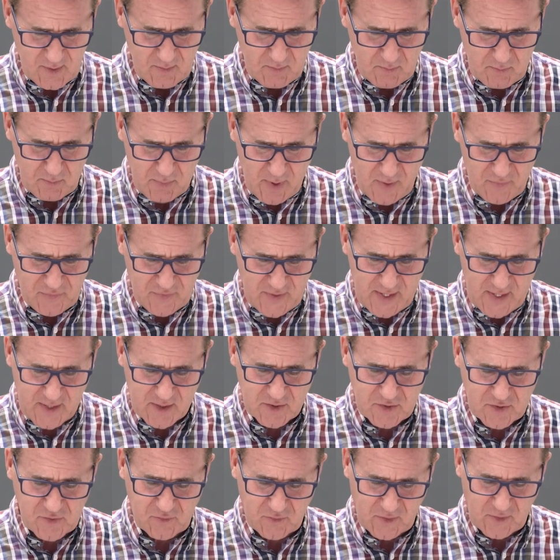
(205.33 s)
But
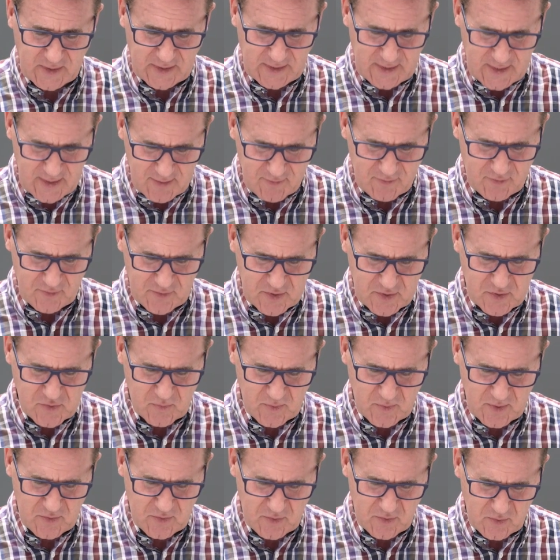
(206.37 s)
there's forgiveness
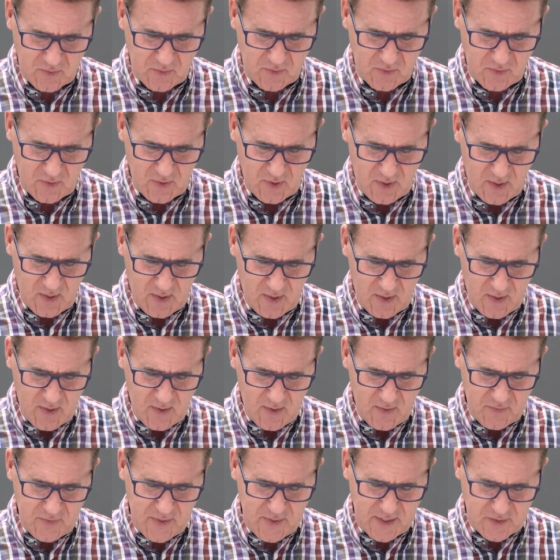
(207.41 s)
with you,
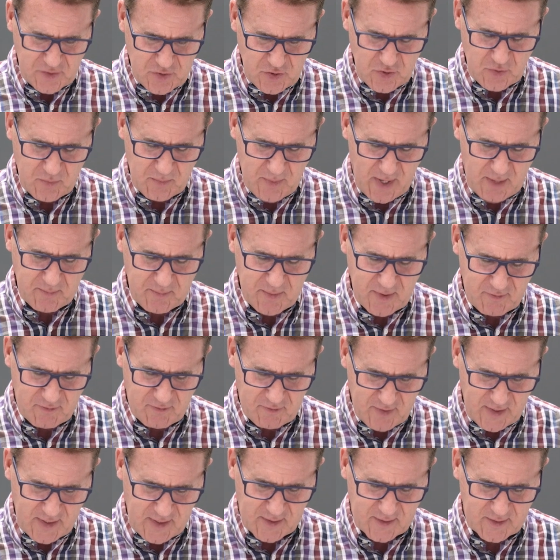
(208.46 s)
that you might be
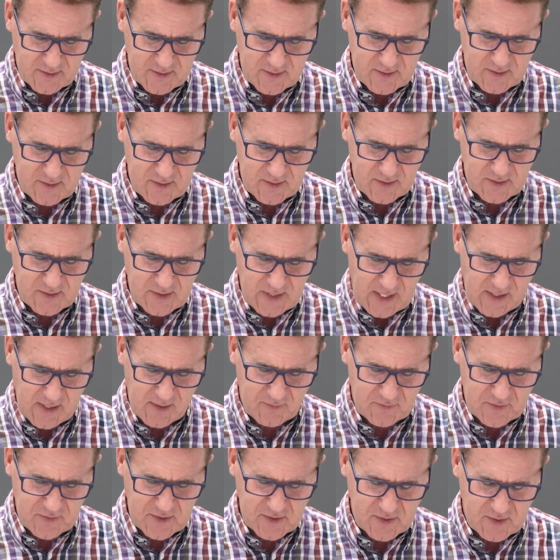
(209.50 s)
feared. The title
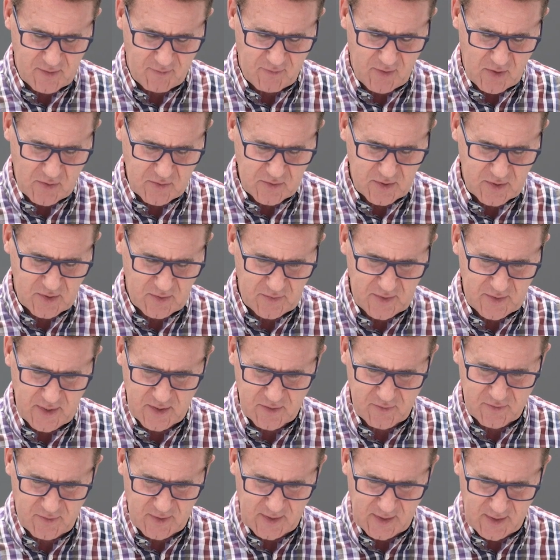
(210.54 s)
of this devotion,
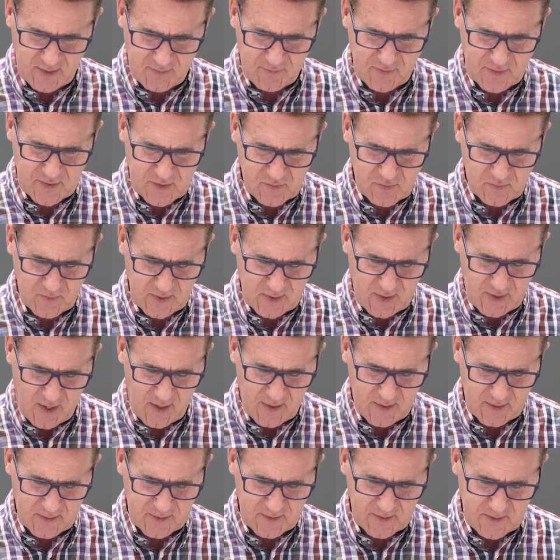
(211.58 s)
there's forgiveness with
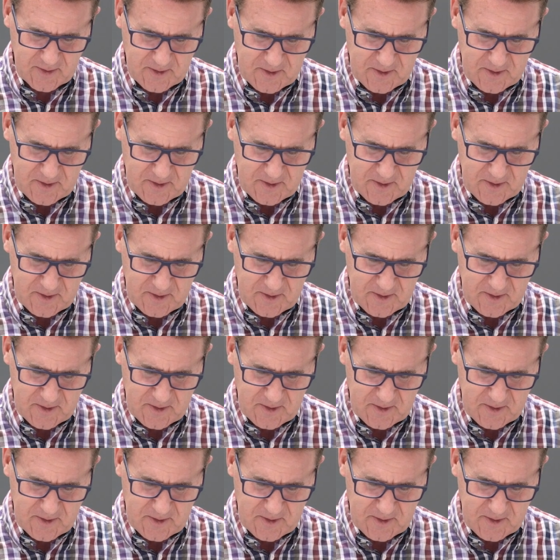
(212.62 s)
God.